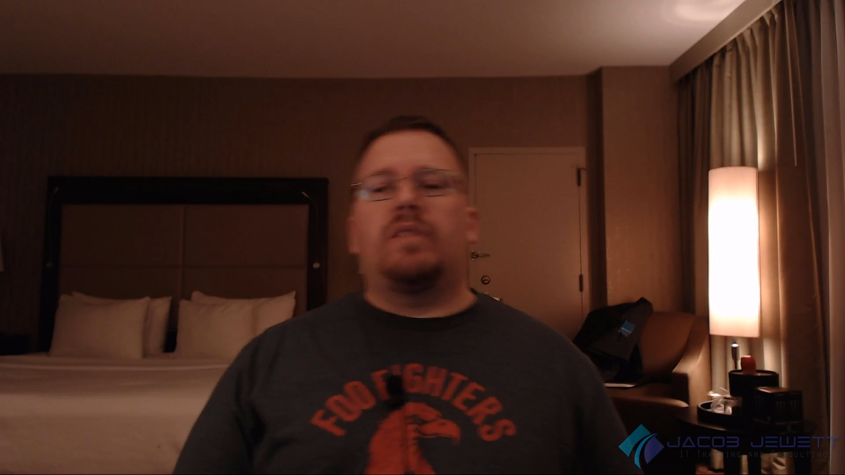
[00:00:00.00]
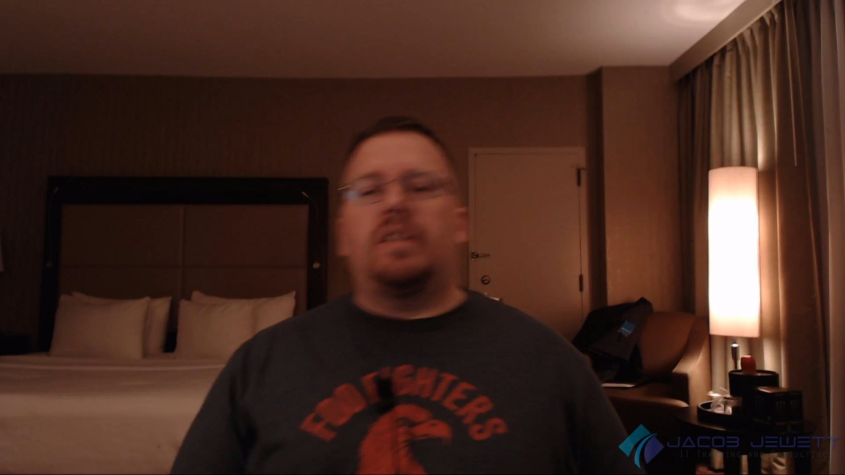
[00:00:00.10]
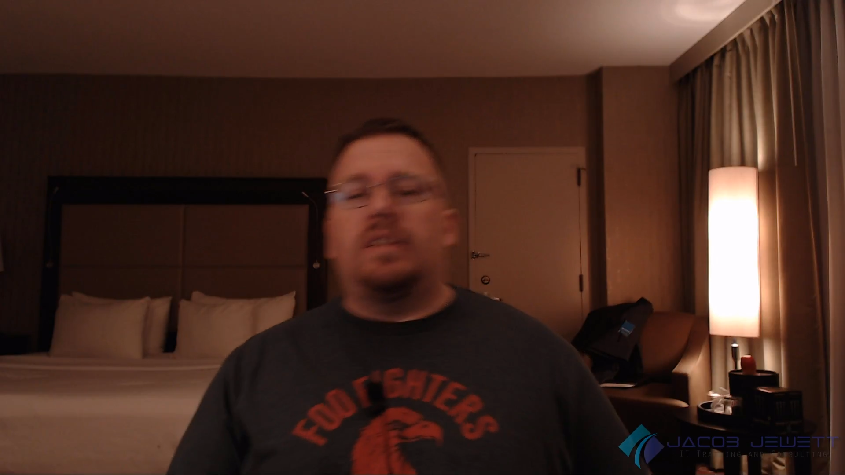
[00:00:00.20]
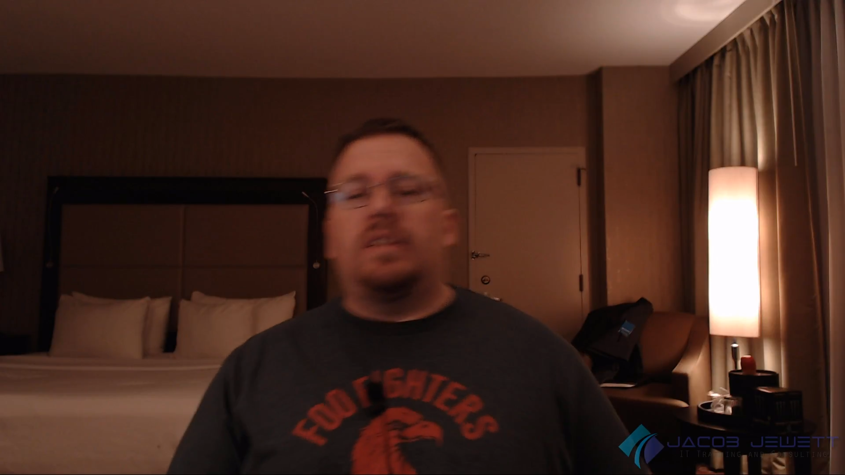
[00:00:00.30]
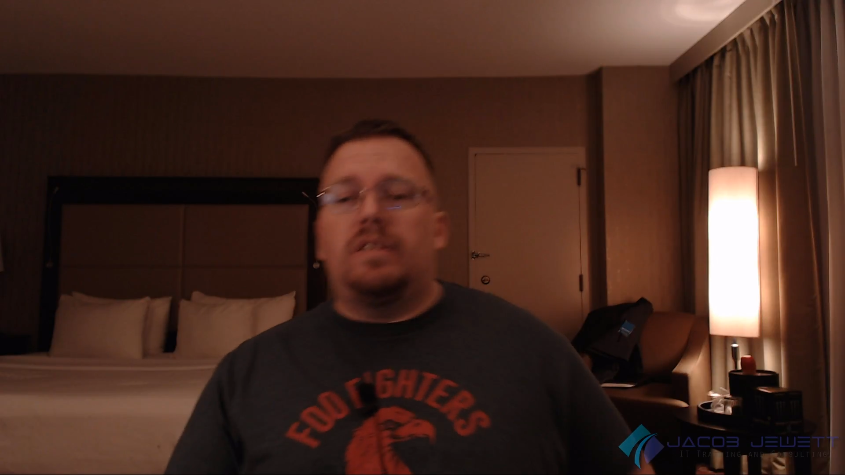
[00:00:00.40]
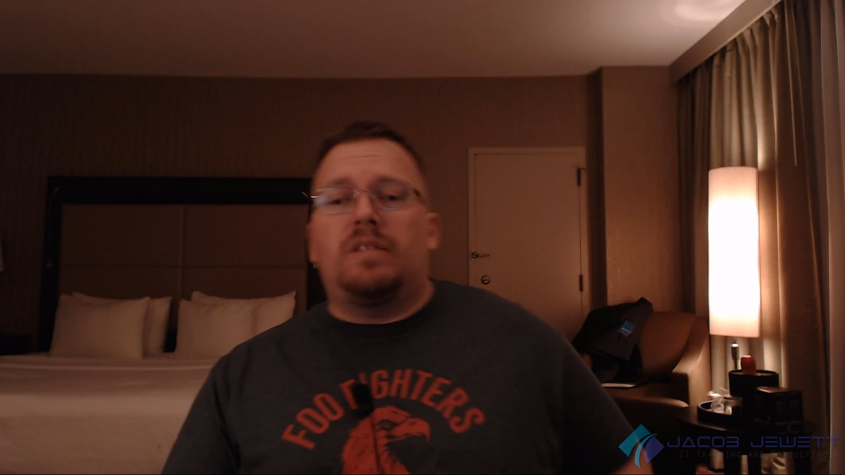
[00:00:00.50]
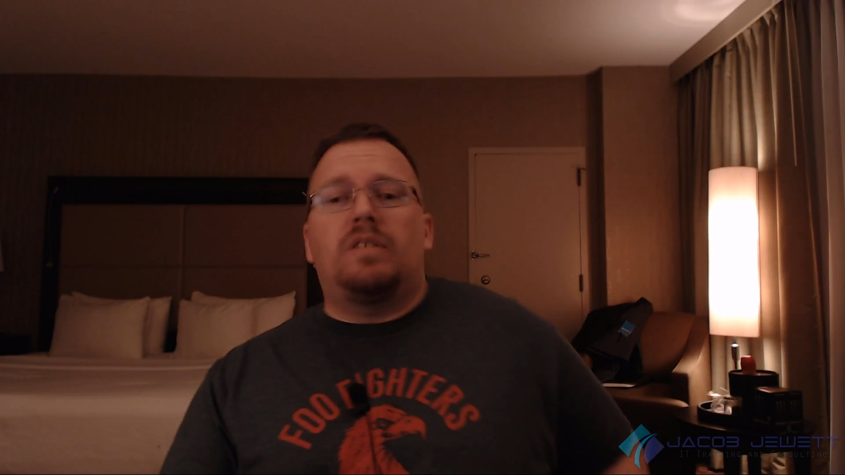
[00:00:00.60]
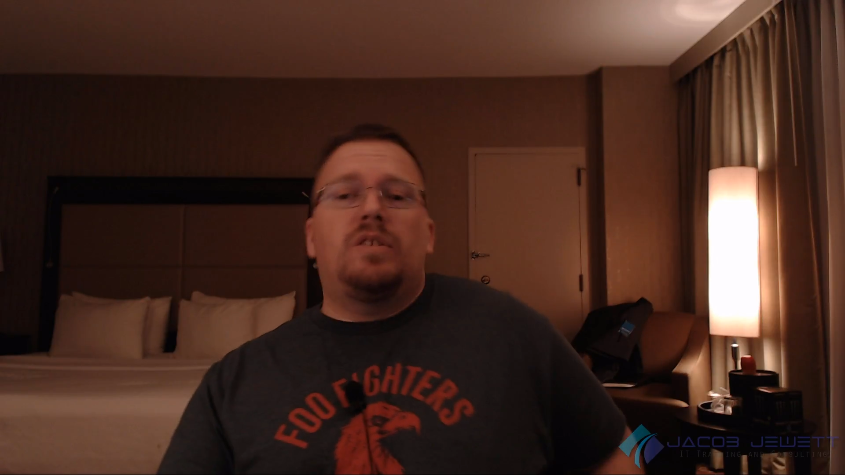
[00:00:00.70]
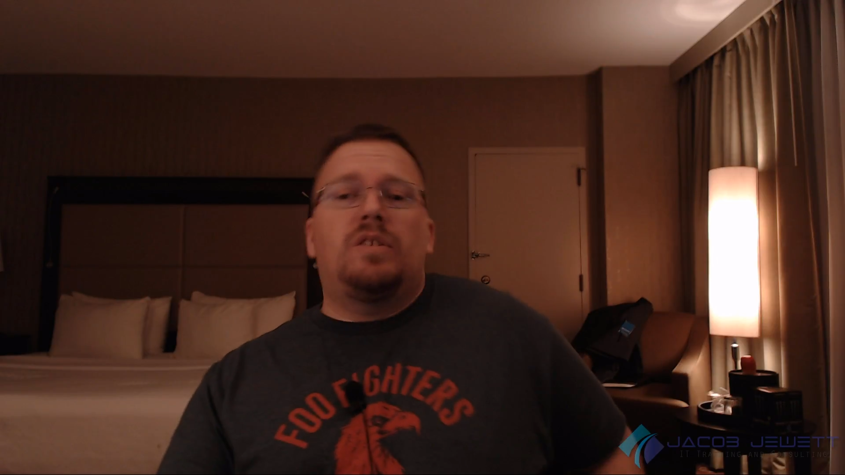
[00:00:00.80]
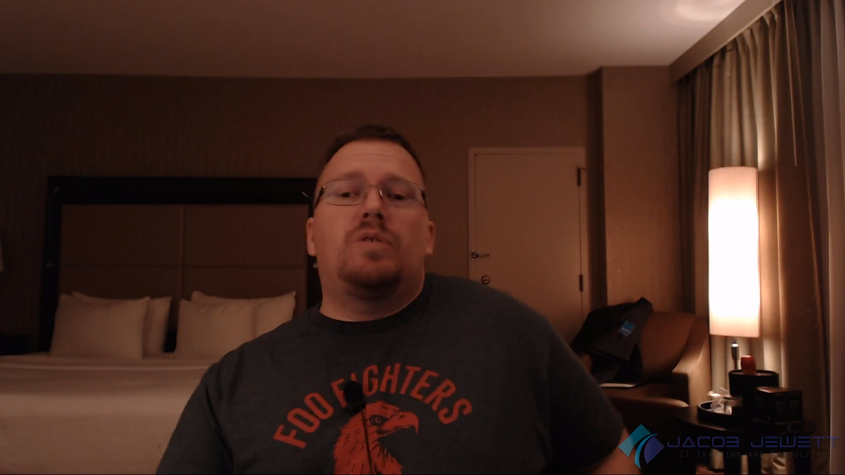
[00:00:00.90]
is the
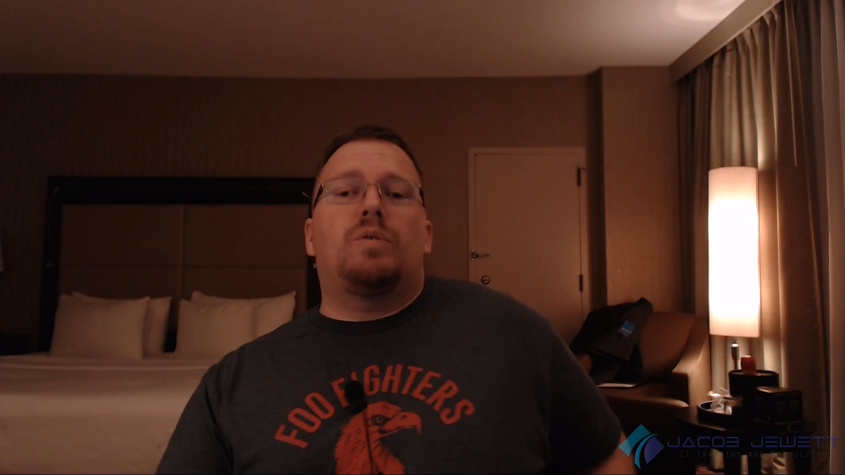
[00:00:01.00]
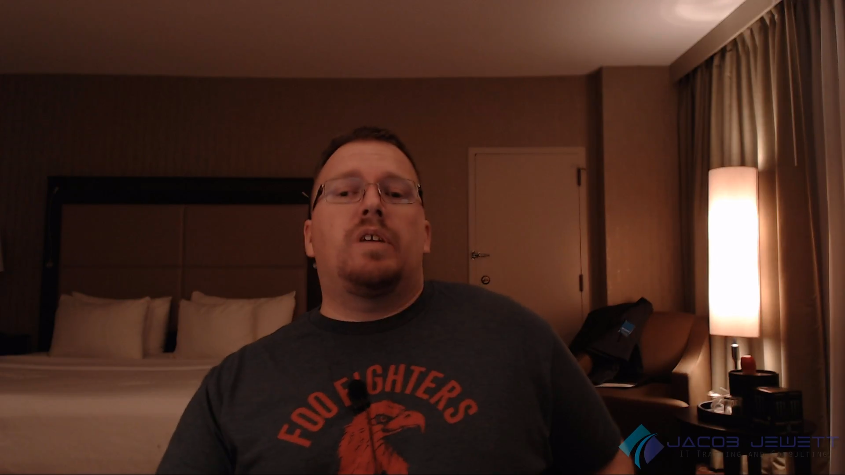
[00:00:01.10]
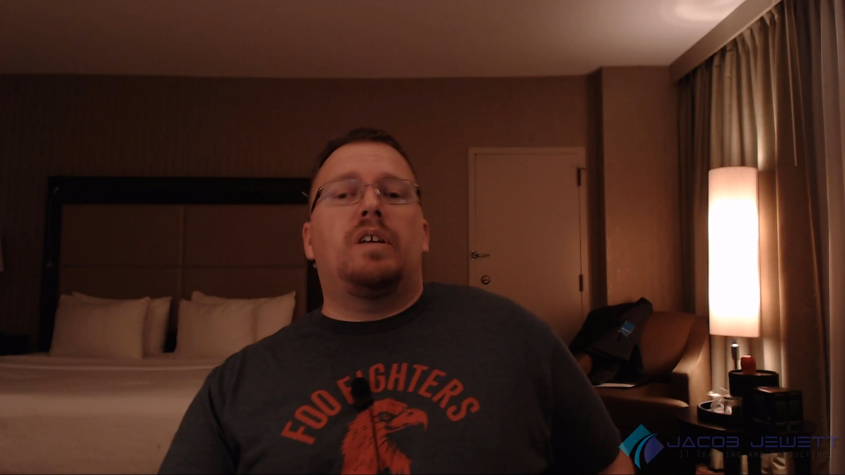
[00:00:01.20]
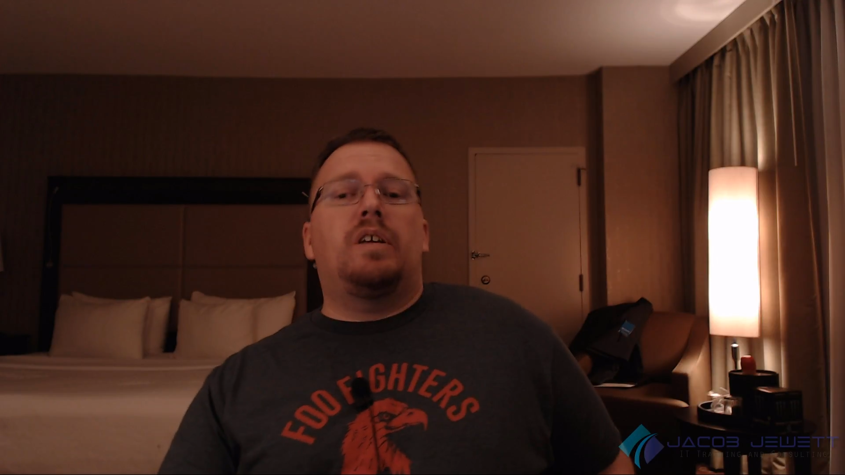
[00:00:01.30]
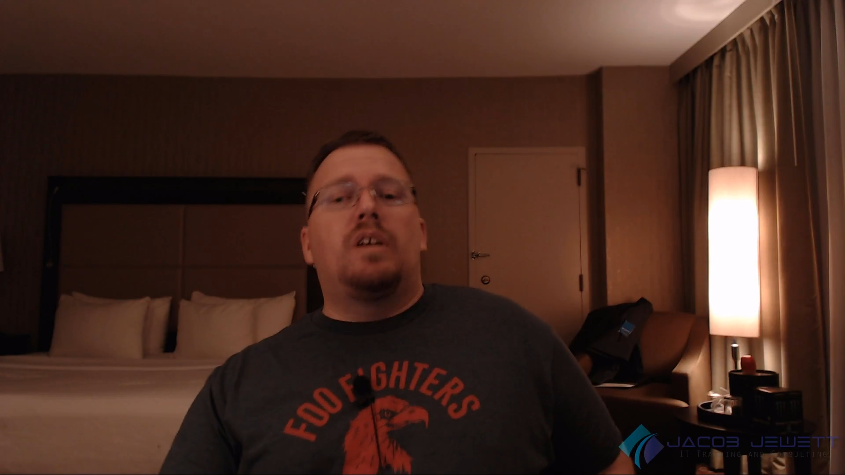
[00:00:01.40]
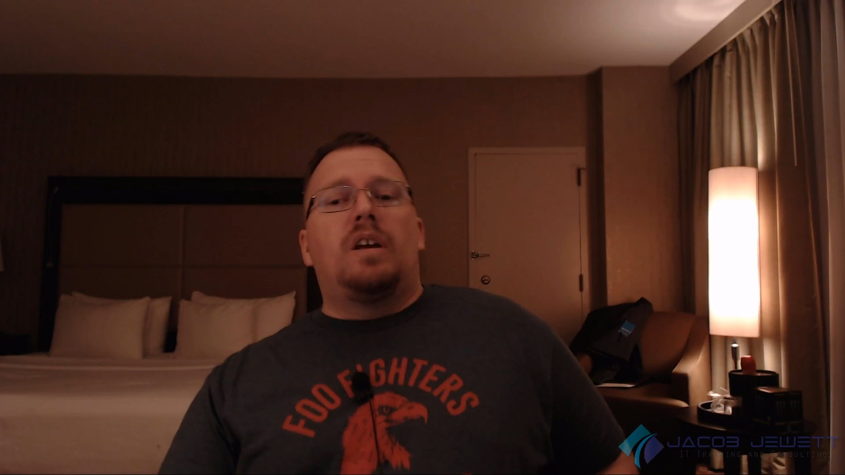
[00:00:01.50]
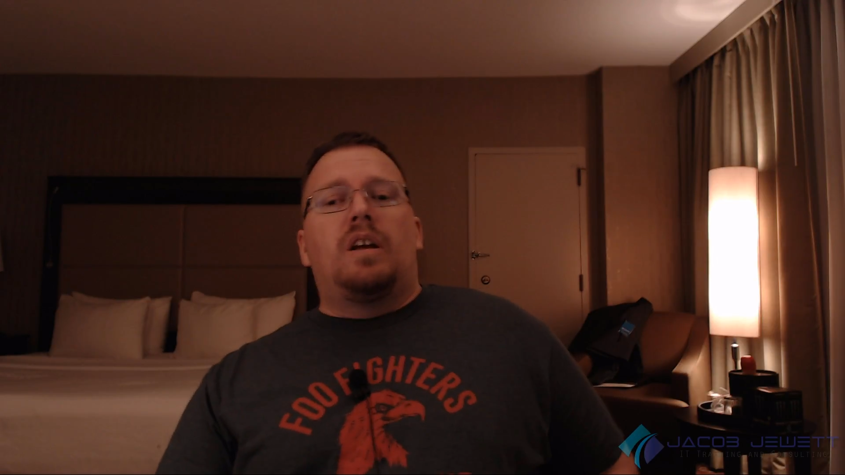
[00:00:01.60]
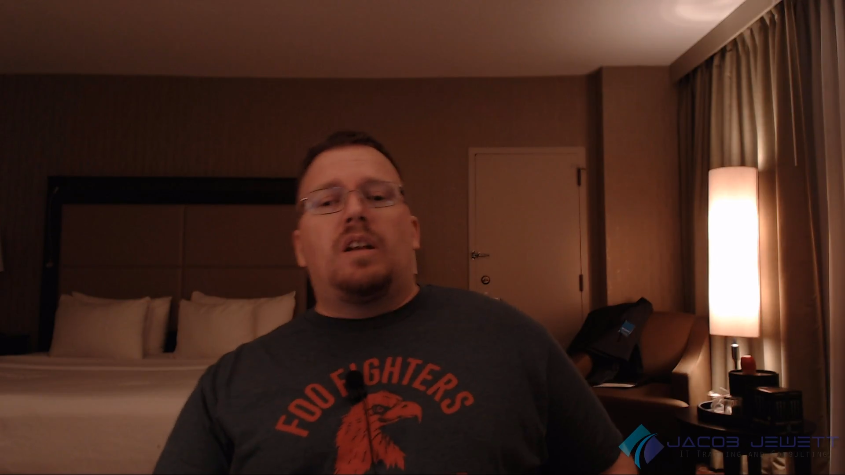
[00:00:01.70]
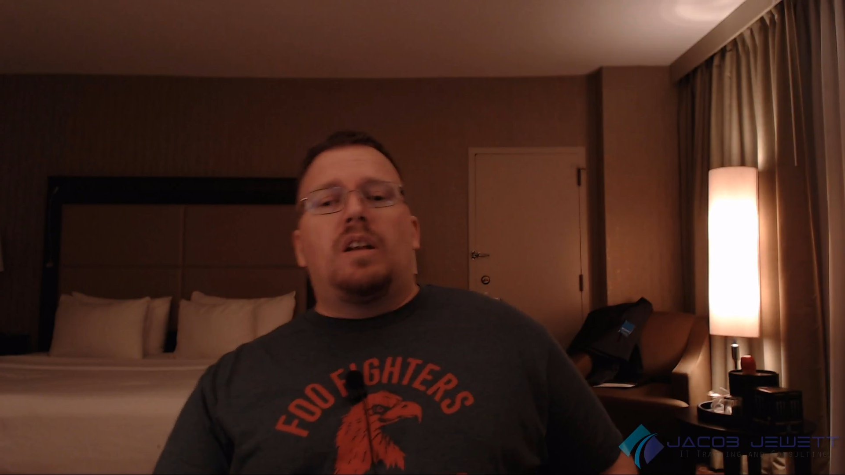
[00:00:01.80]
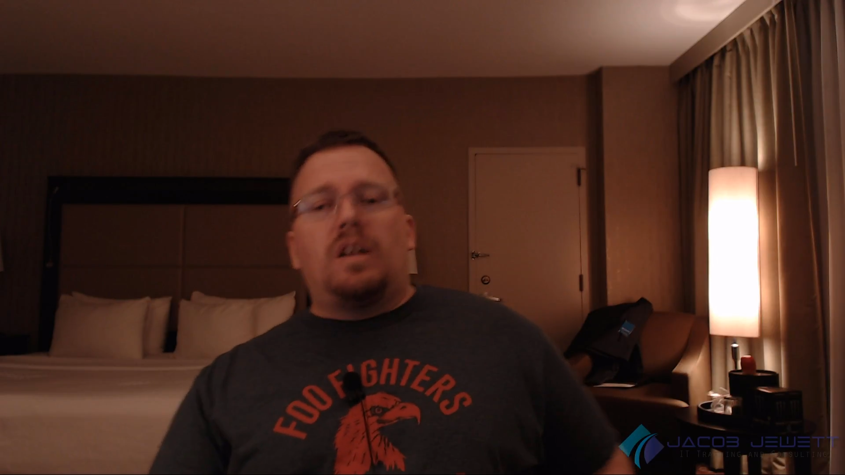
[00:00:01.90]

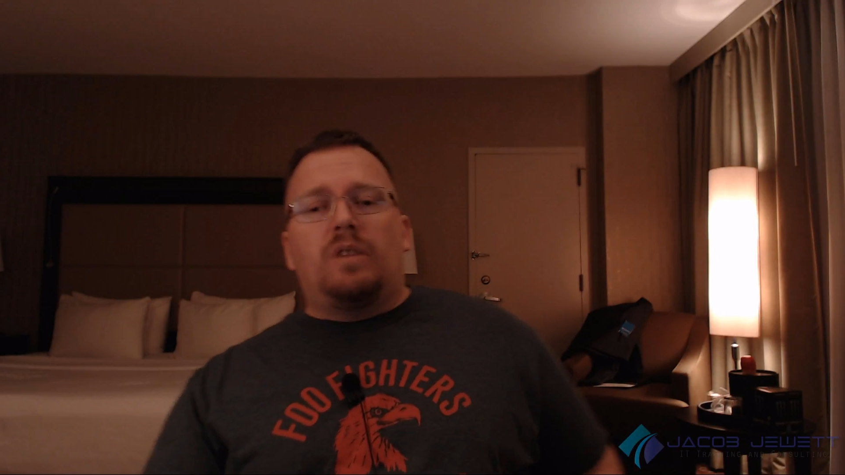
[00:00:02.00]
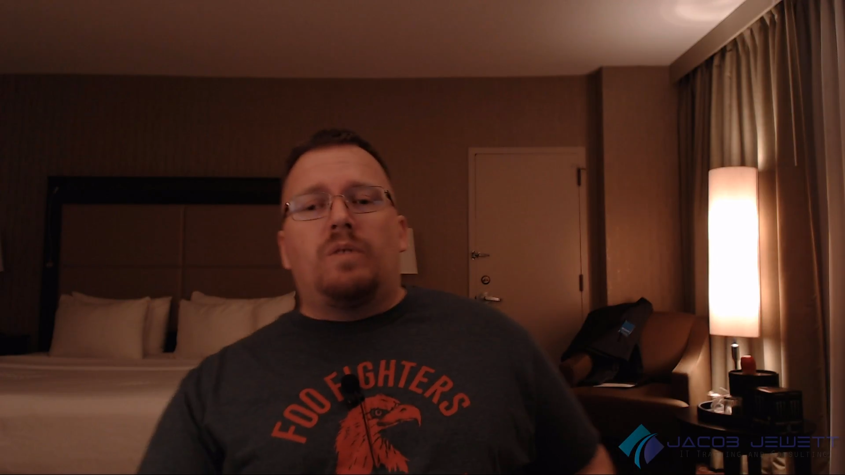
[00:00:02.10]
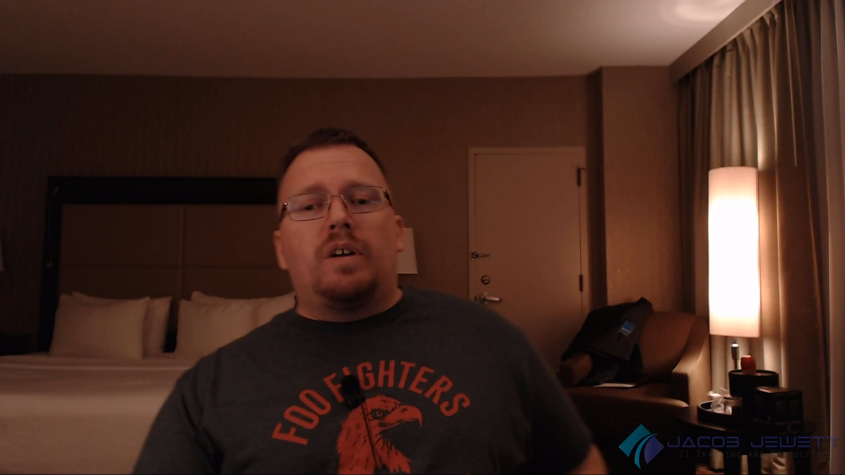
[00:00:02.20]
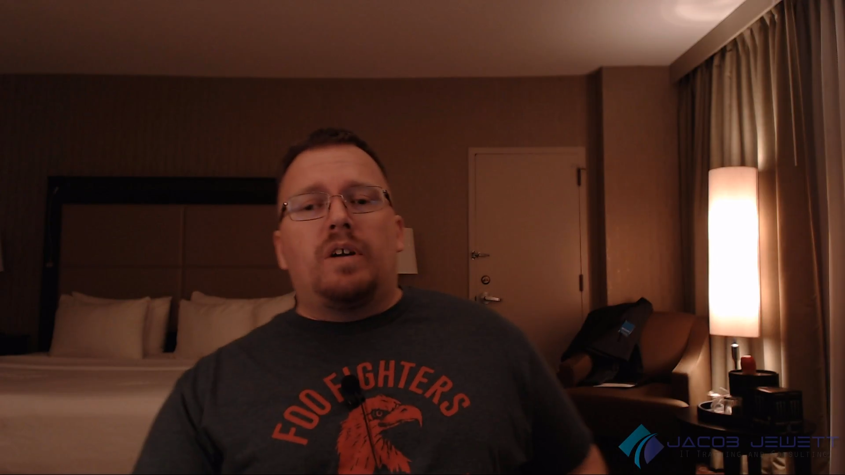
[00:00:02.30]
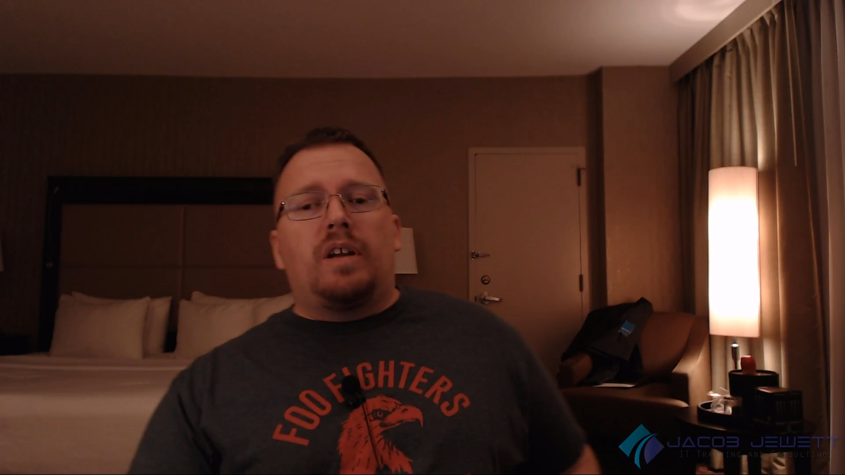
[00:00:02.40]
220-901